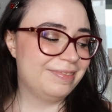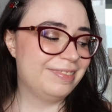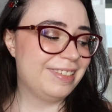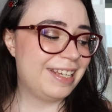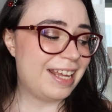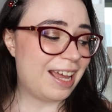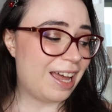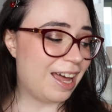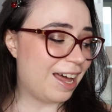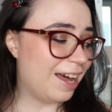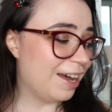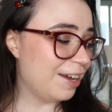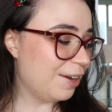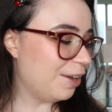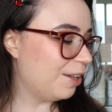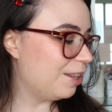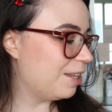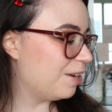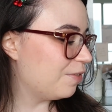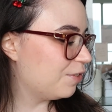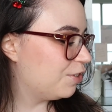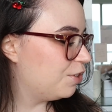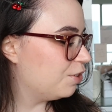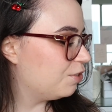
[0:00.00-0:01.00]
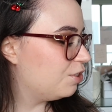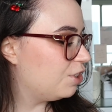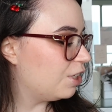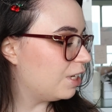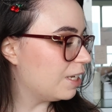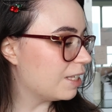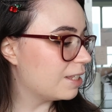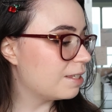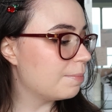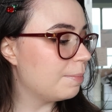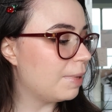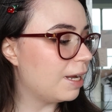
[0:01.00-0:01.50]
yeah, I only have 2
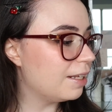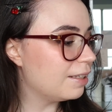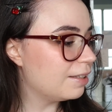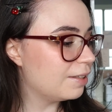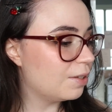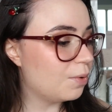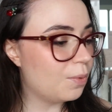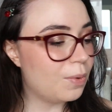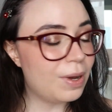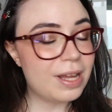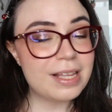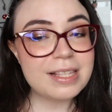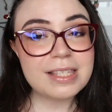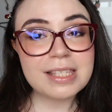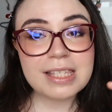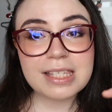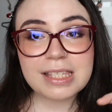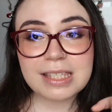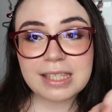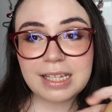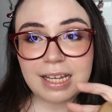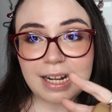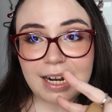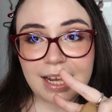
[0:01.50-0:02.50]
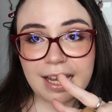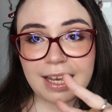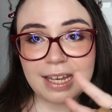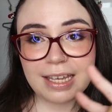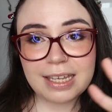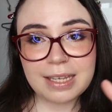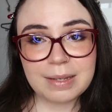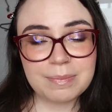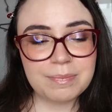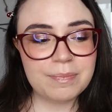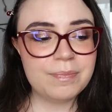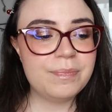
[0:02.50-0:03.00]
cheeks, but the ones that
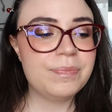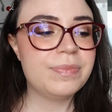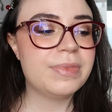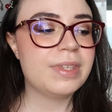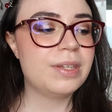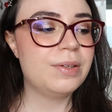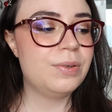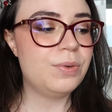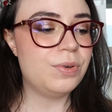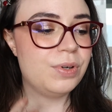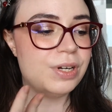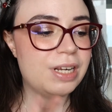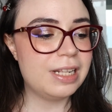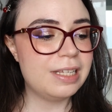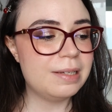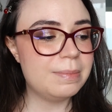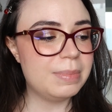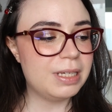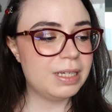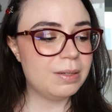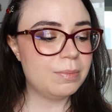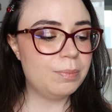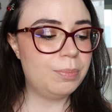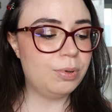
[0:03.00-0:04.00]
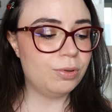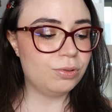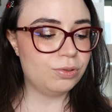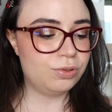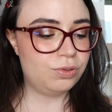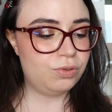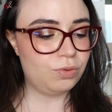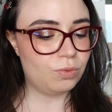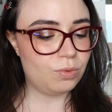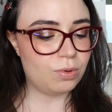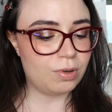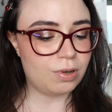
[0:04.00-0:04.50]
I'm really being
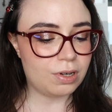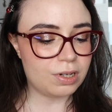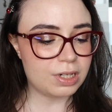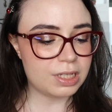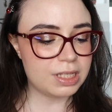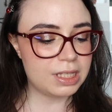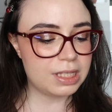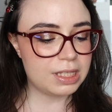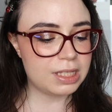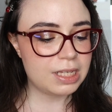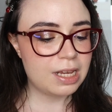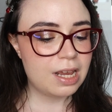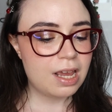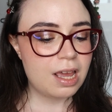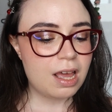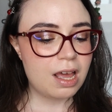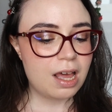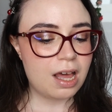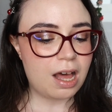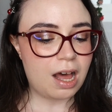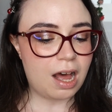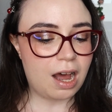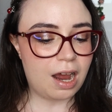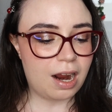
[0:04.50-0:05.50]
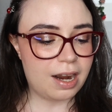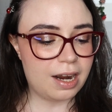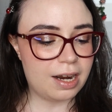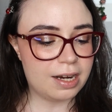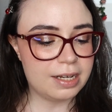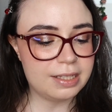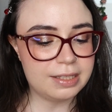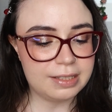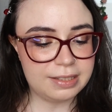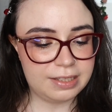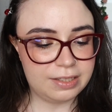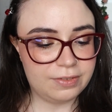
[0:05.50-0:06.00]
pulled towards
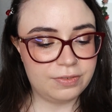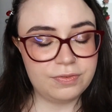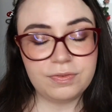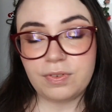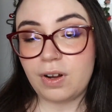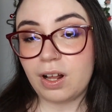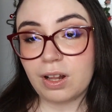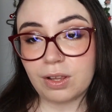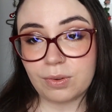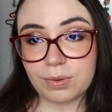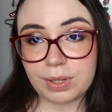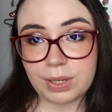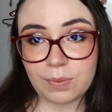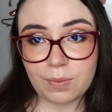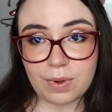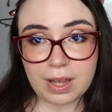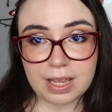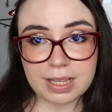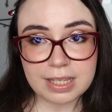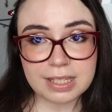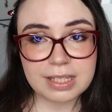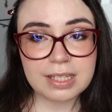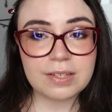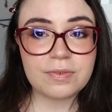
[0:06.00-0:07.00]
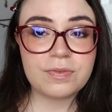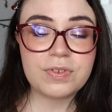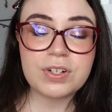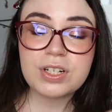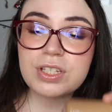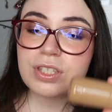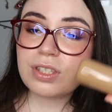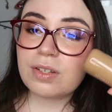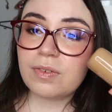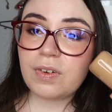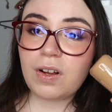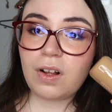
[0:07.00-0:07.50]
are the following ones.
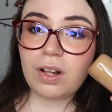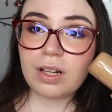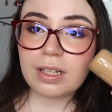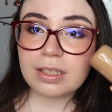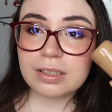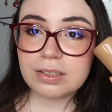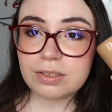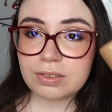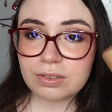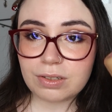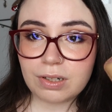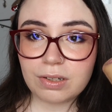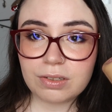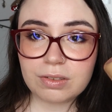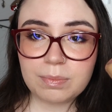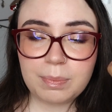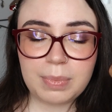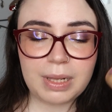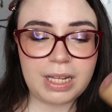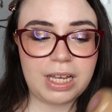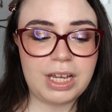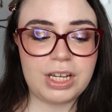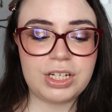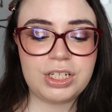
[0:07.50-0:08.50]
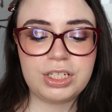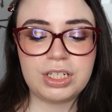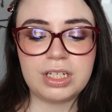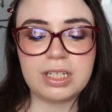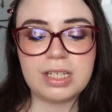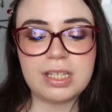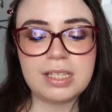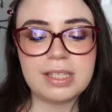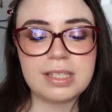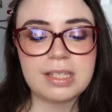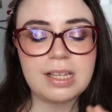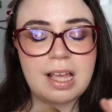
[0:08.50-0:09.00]
First of all, the Rhode
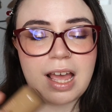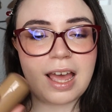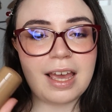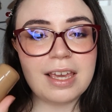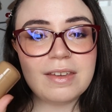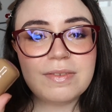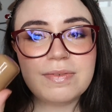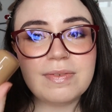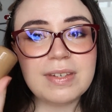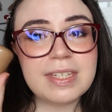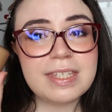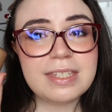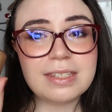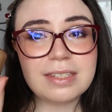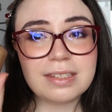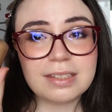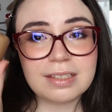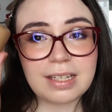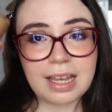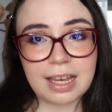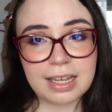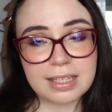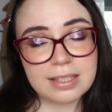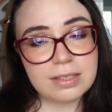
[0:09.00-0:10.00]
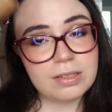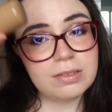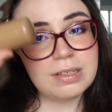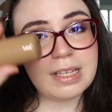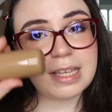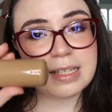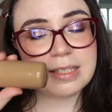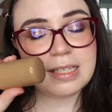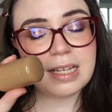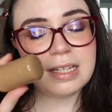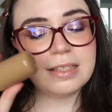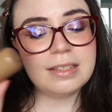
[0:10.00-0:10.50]
blushes. I think I
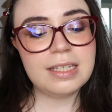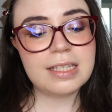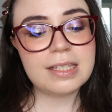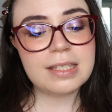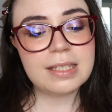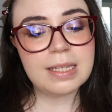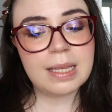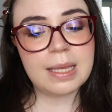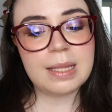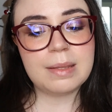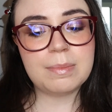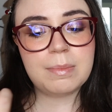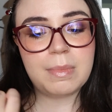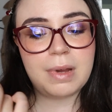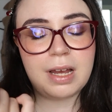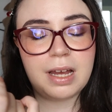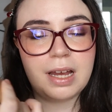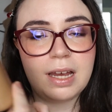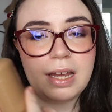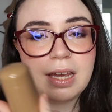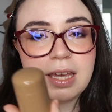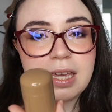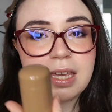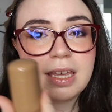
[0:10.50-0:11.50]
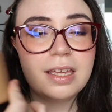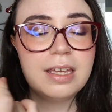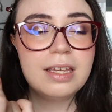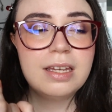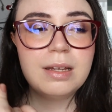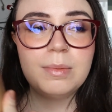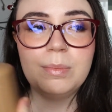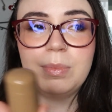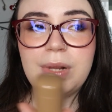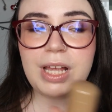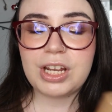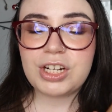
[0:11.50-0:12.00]
said this in my
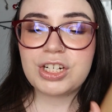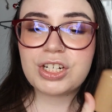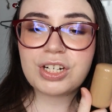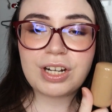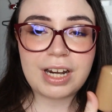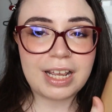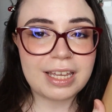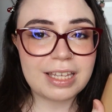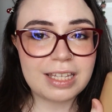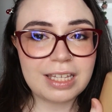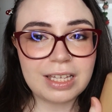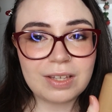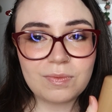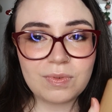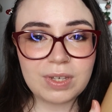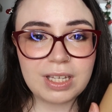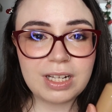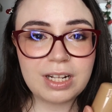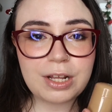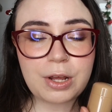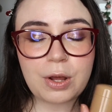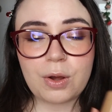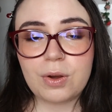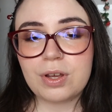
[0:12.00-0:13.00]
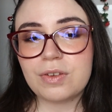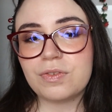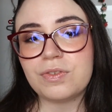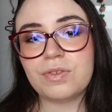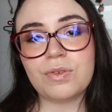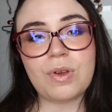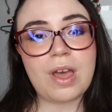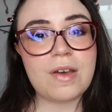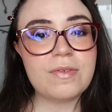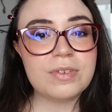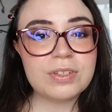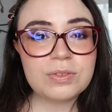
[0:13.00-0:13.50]
blush ranking video. If
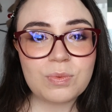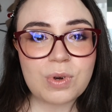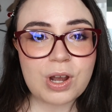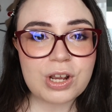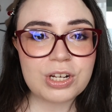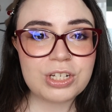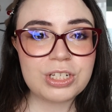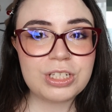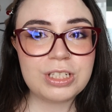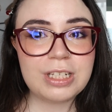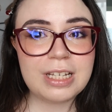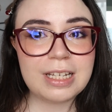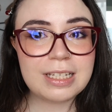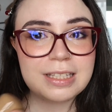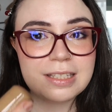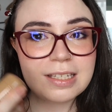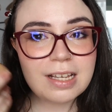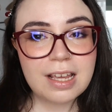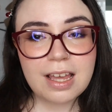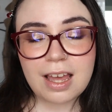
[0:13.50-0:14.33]
you haven't watched it,